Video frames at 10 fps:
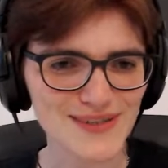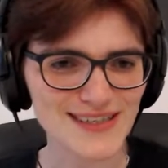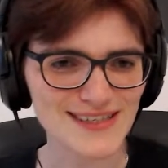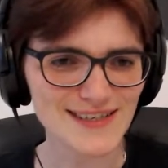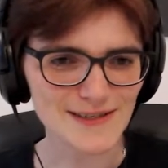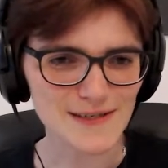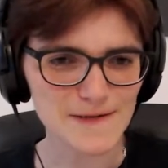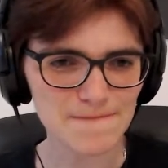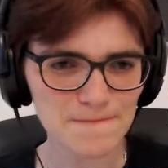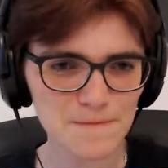but I didn't.
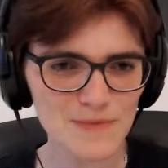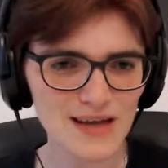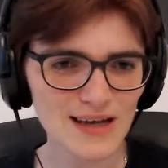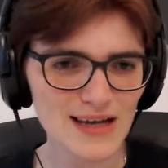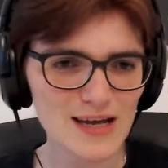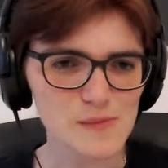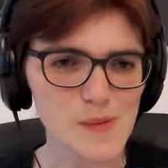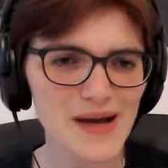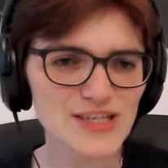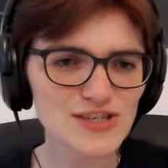I'm
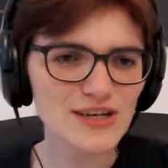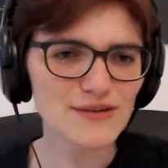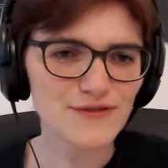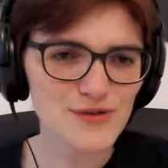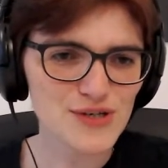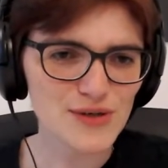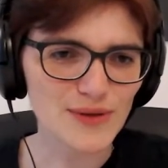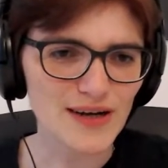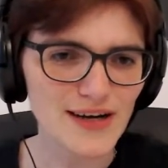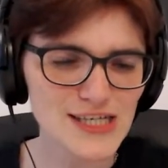imagining a future
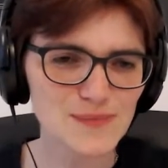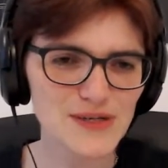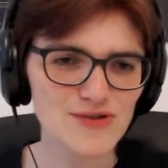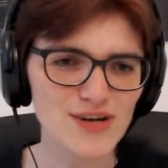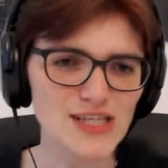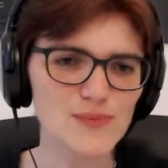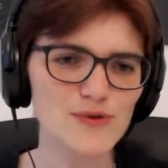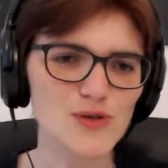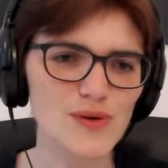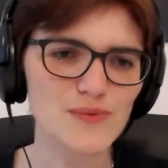where high-speed
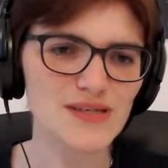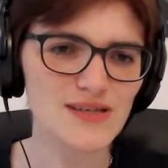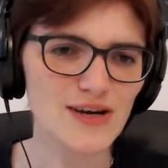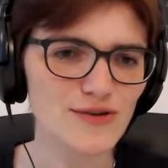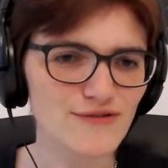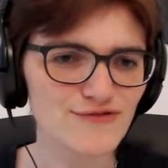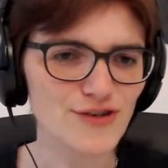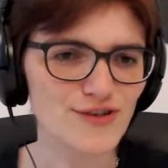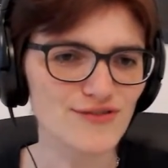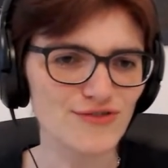transport is where we sit on a
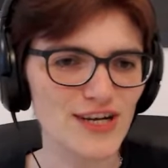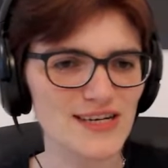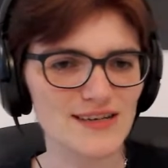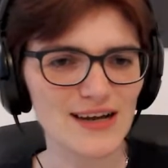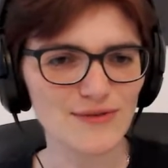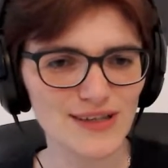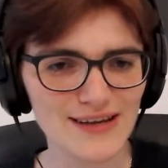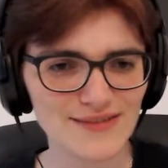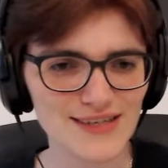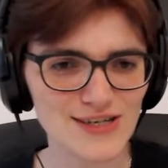frog and ride it down a
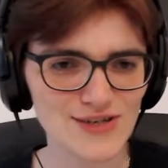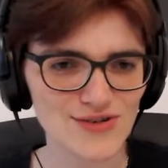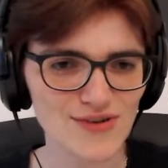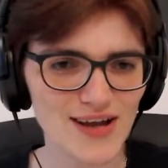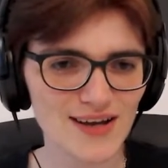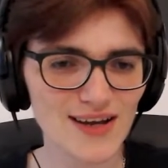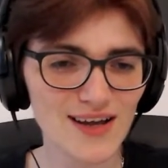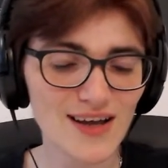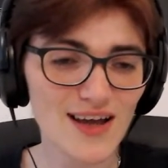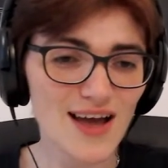levitation track.
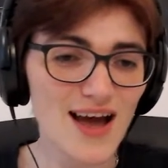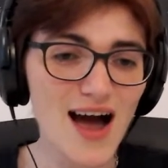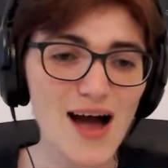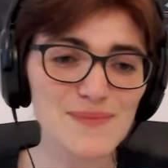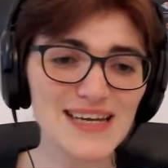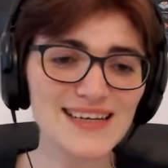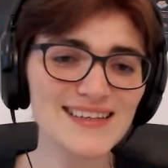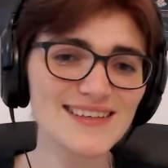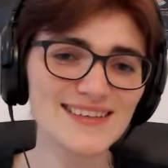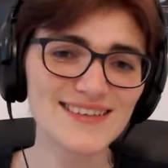I
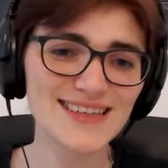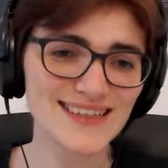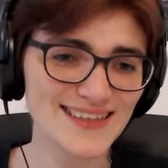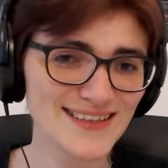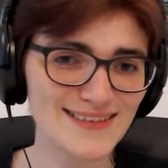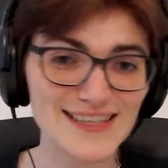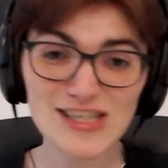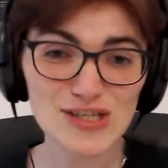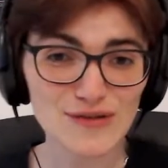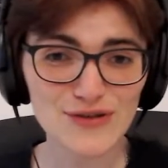mean,
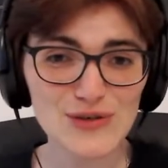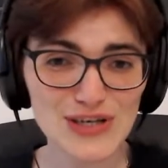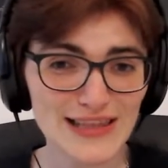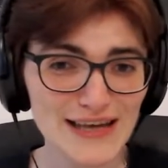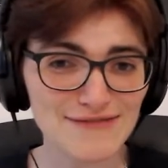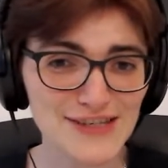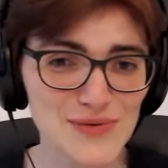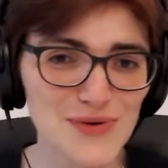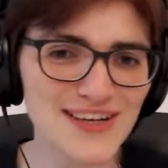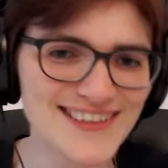this is the future leftists
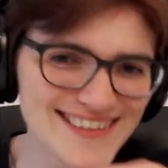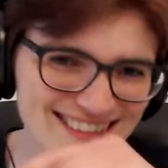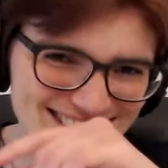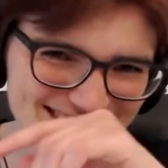want.